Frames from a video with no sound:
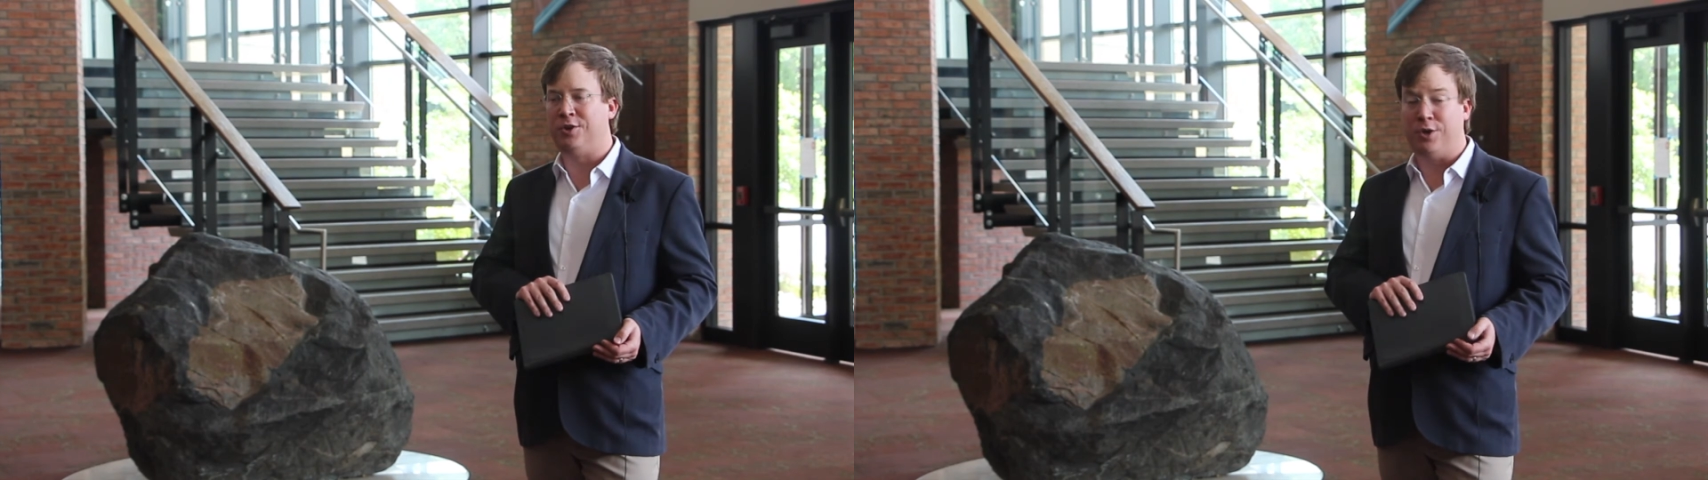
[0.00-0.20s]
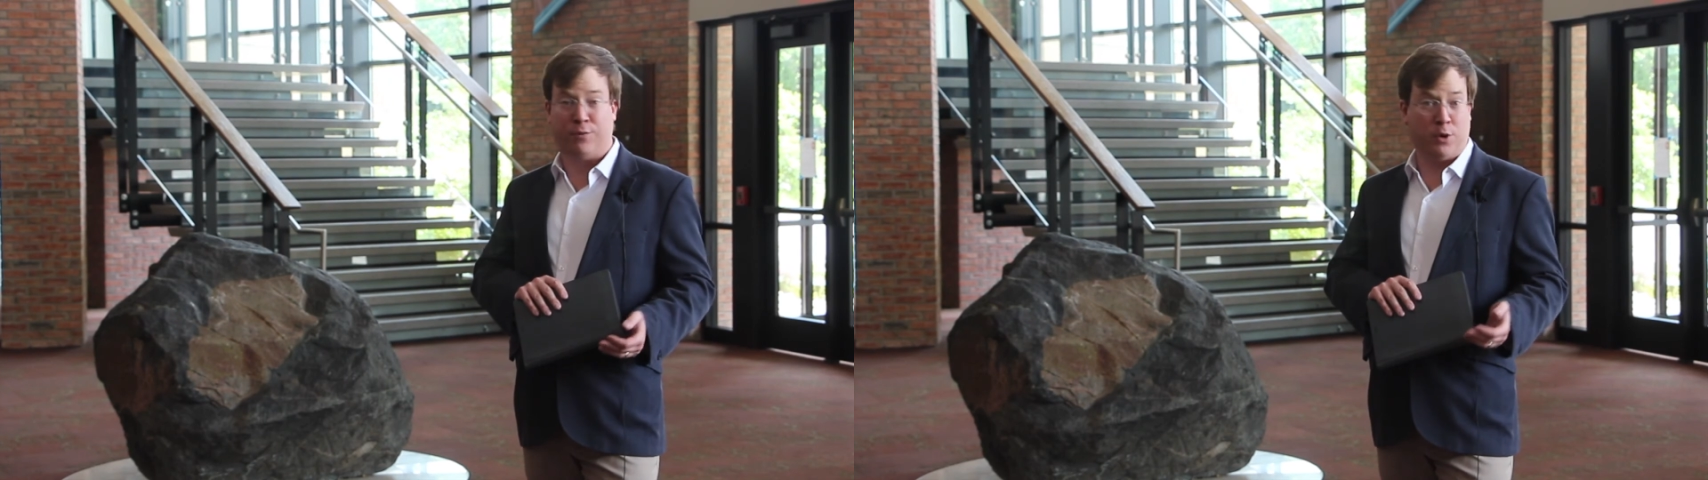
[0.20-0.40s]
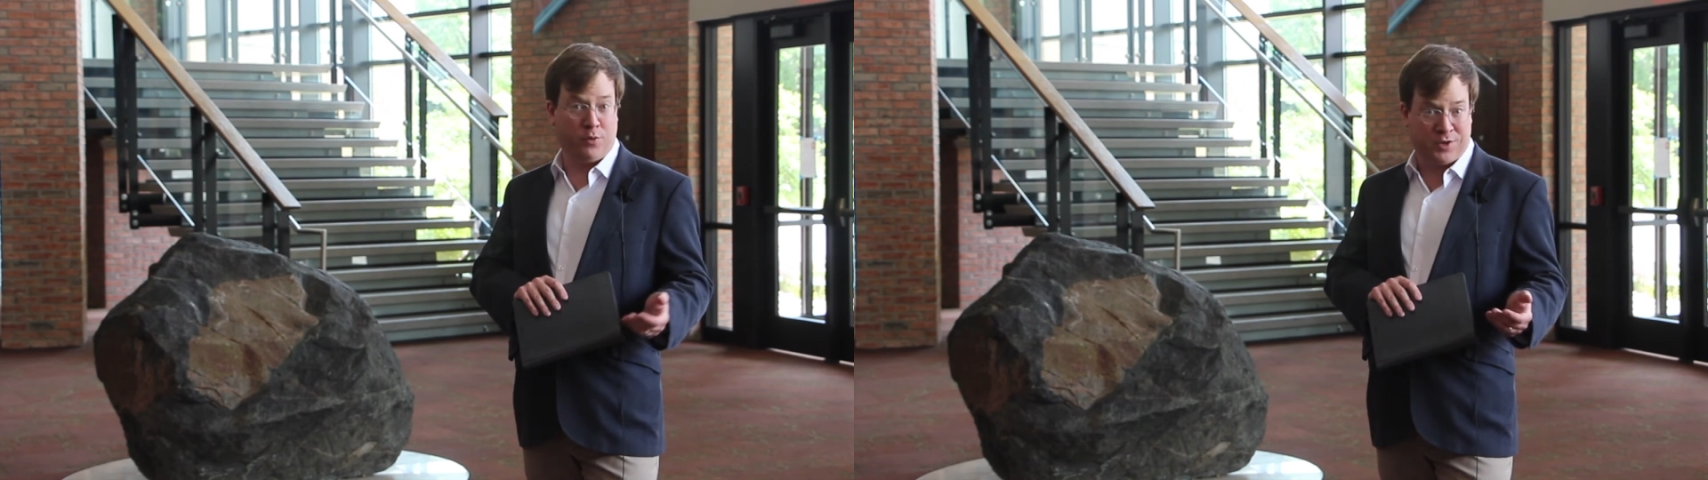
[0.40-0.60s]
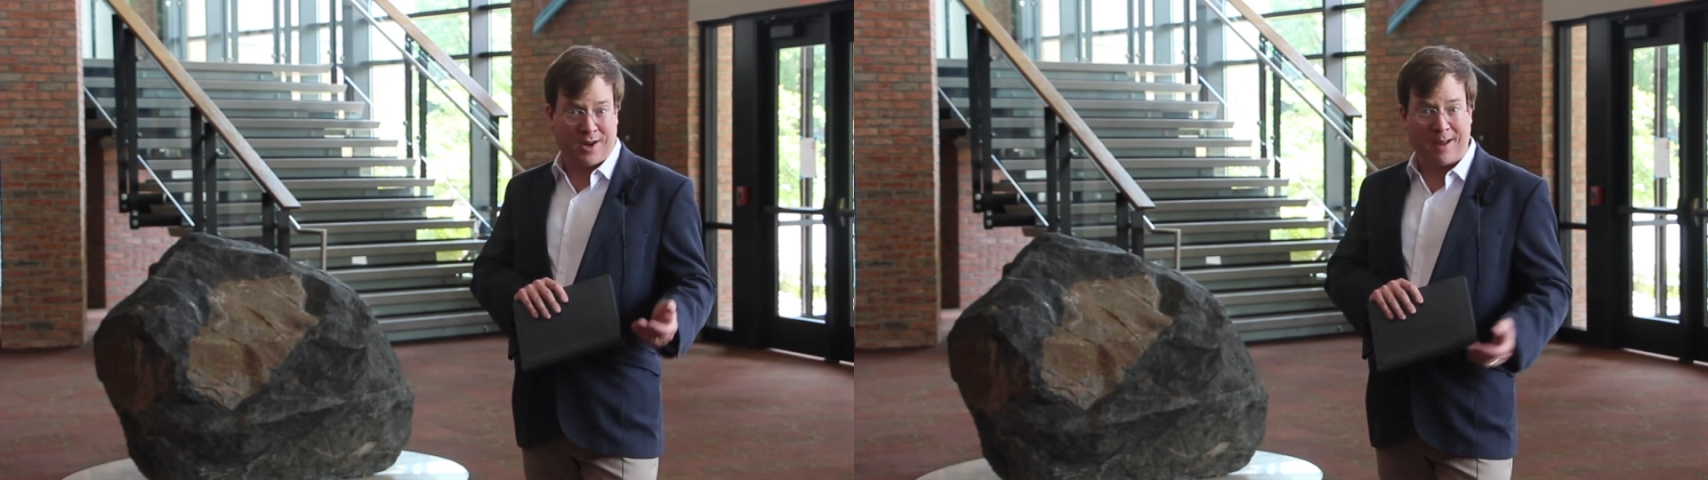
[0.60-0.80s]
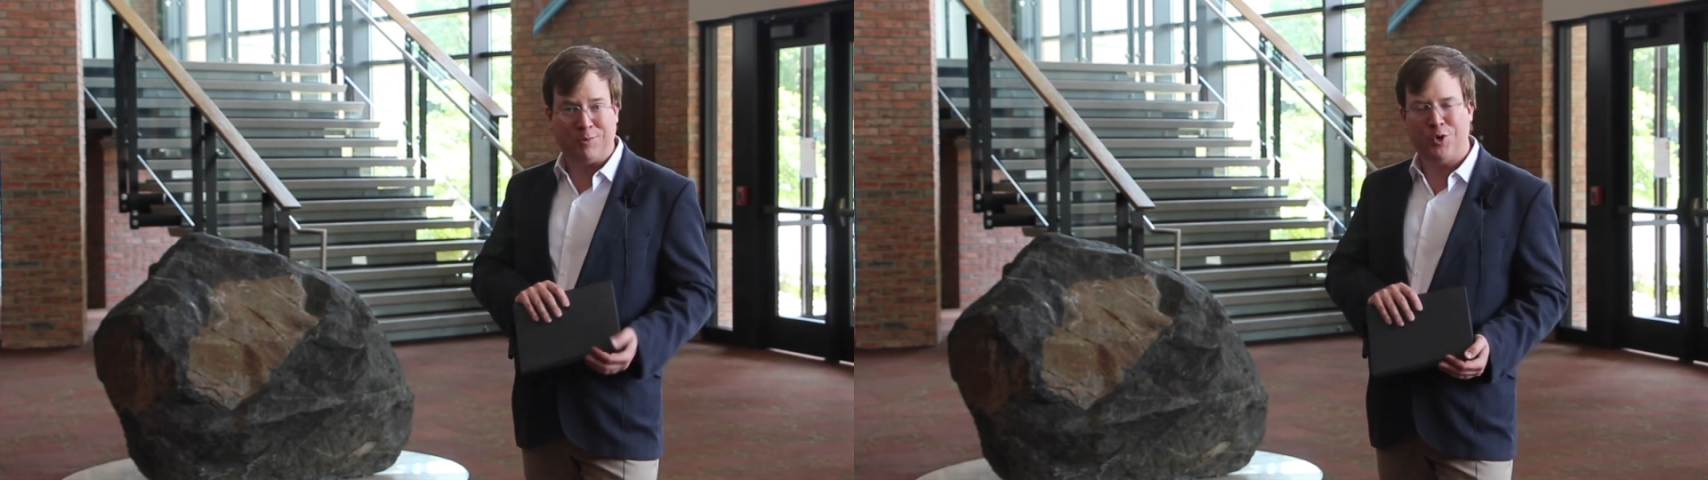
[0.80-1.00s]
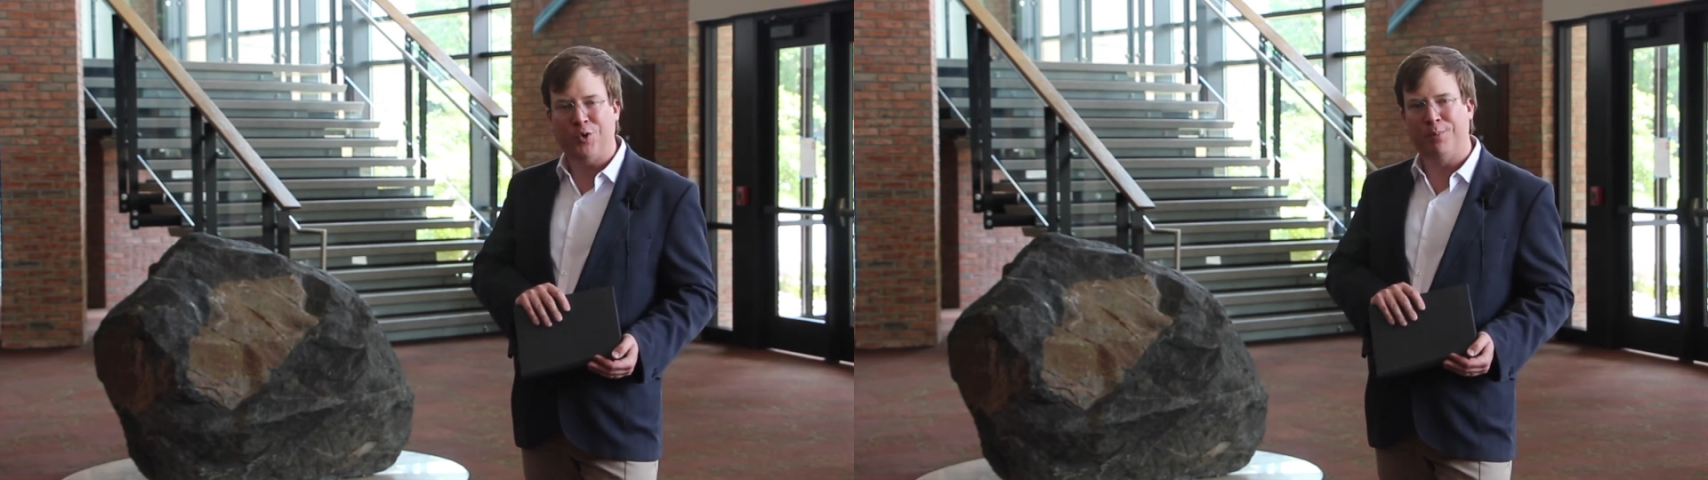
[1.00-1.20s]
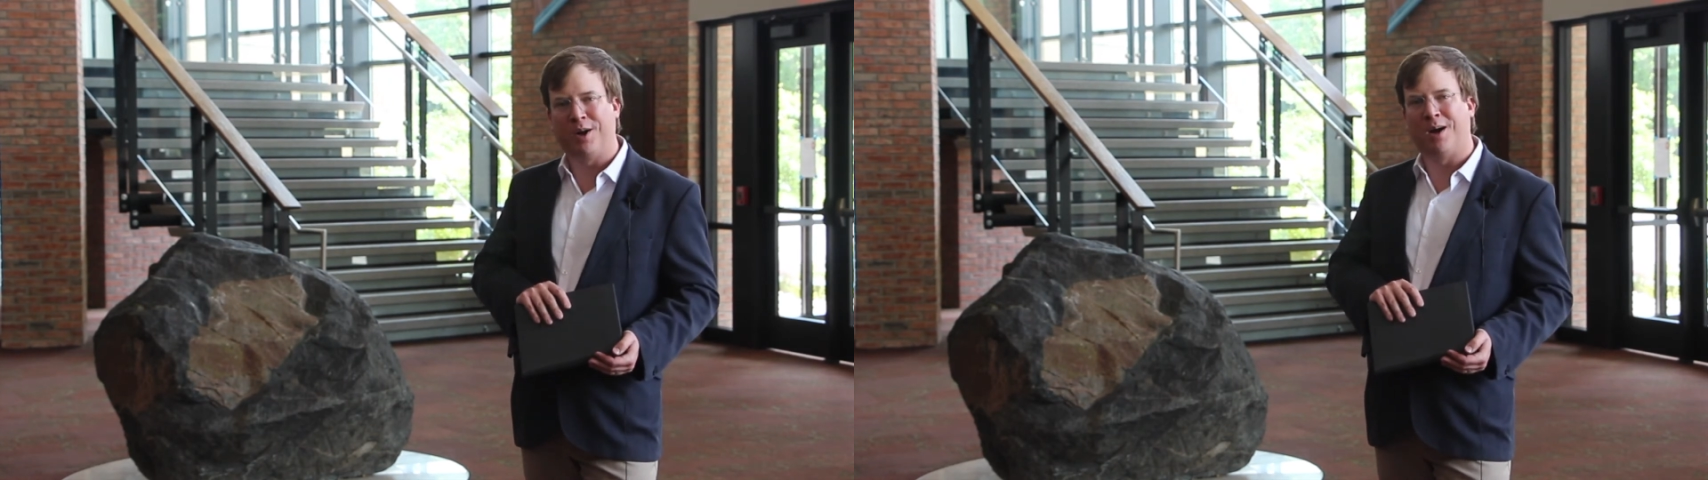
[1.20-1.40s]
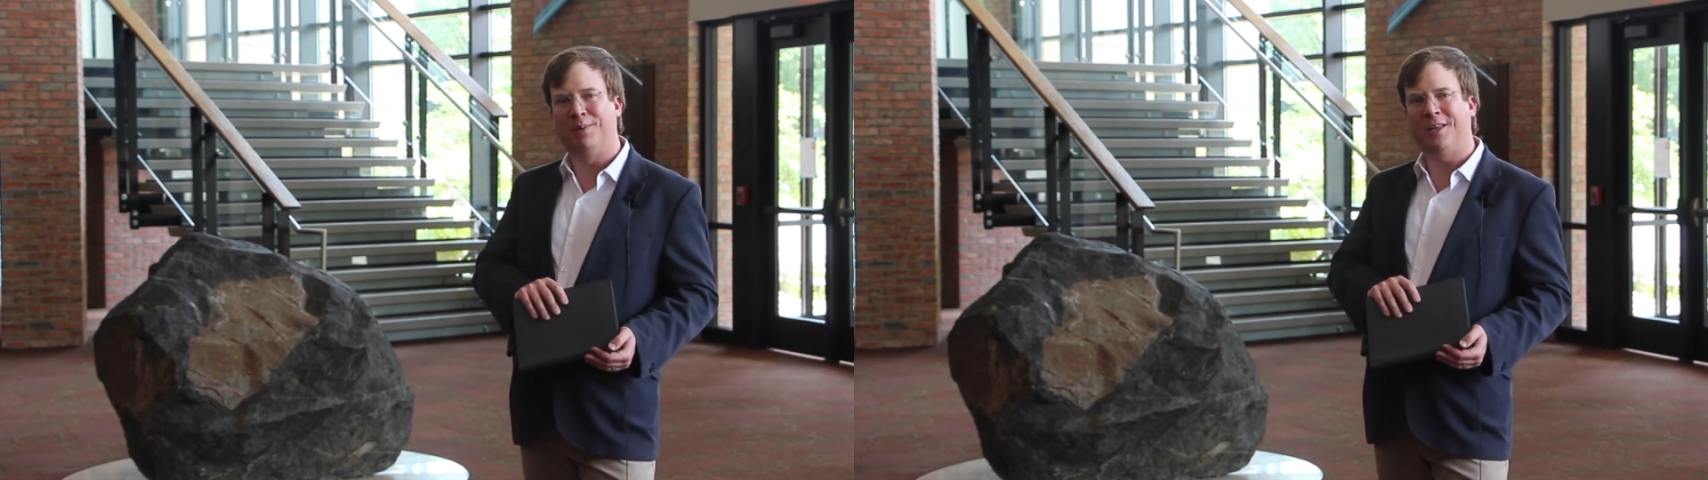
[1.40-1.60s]
devote time to and
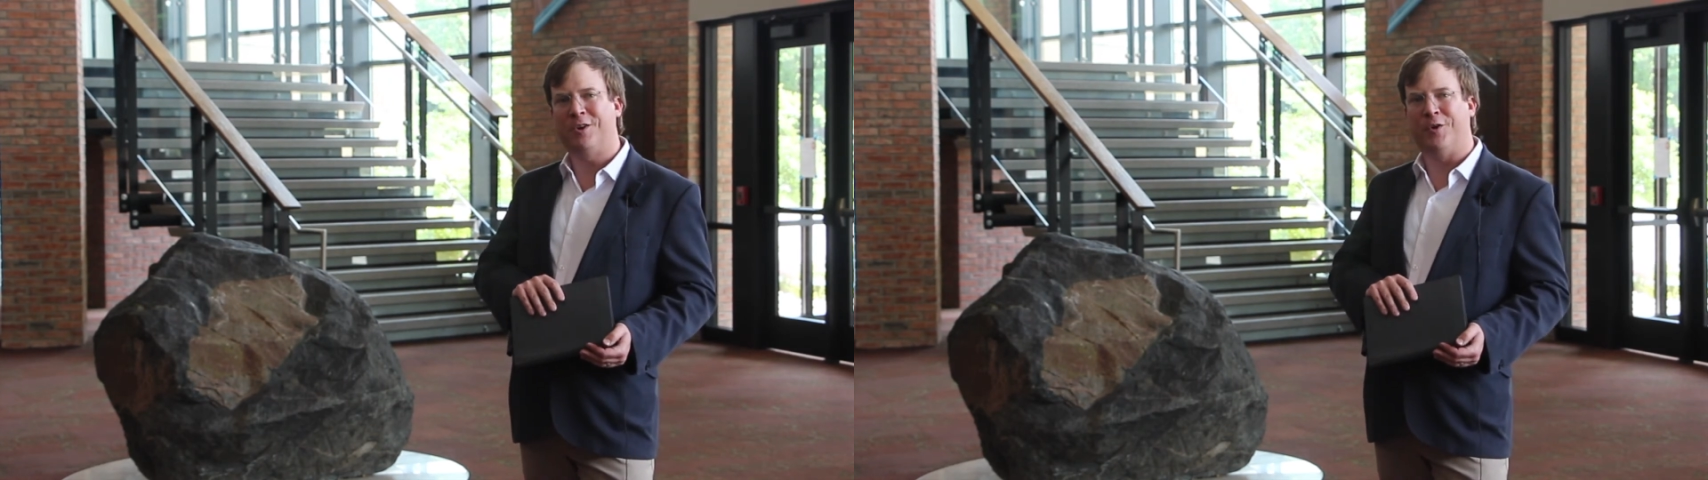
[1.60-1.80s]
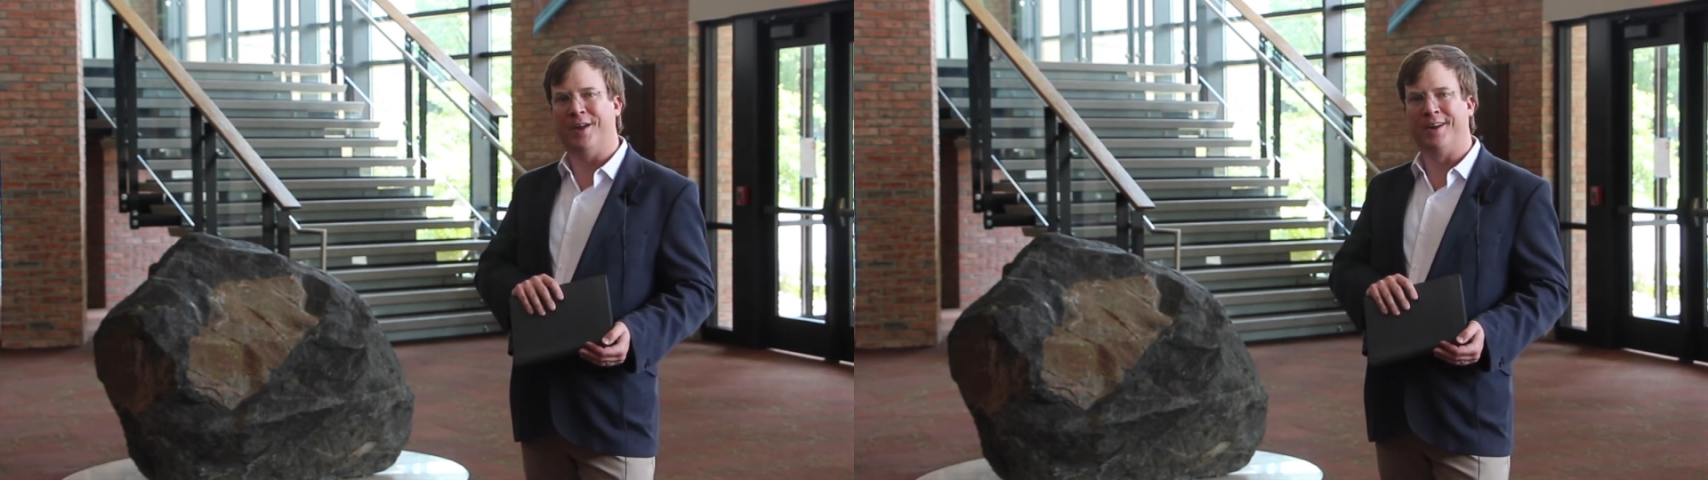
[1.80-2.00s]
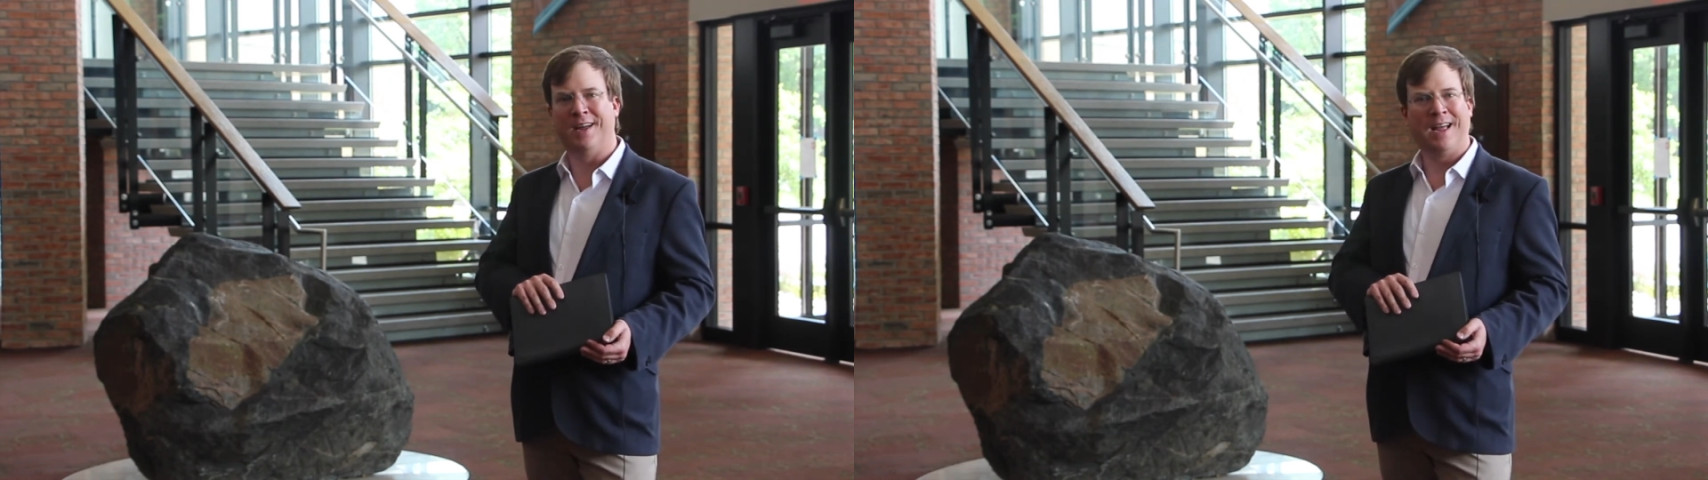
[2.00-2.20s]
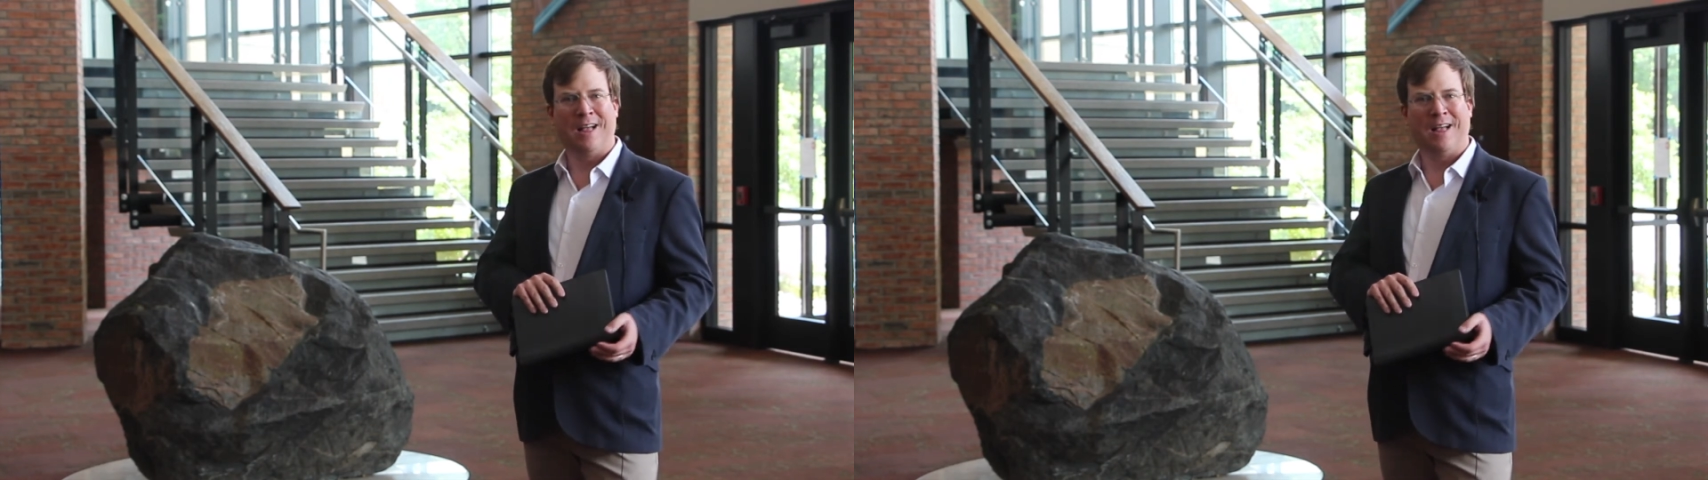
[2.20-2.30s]
become a leader in.